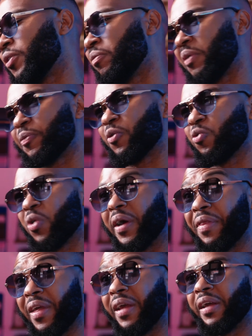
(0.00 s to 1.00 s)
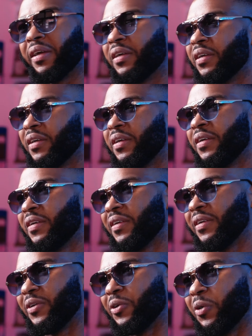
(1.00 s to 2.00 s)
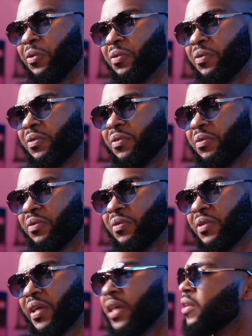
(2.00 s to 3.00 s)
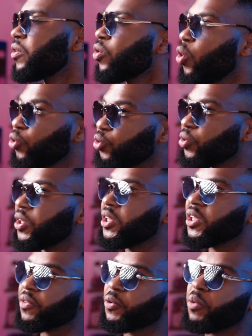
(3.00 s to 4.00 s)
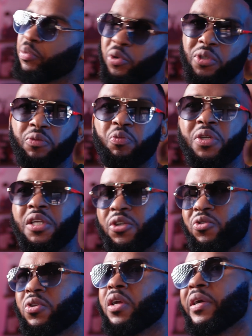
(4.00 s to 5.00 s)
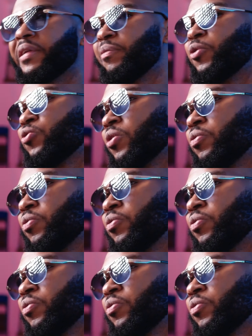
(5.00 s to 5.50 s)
for the people who are there. You know, and also DJs are very important. We need to start adding more